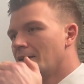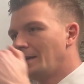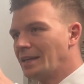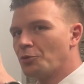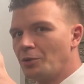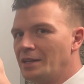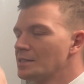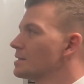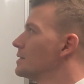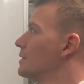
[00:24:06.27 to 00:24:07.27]

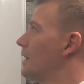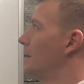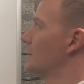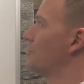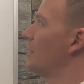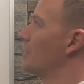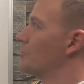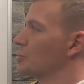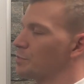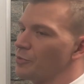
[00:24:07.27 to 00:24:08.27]
increase and it
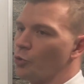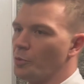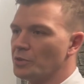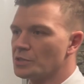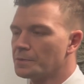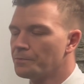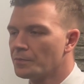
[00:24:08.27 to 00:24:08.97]
favors performance.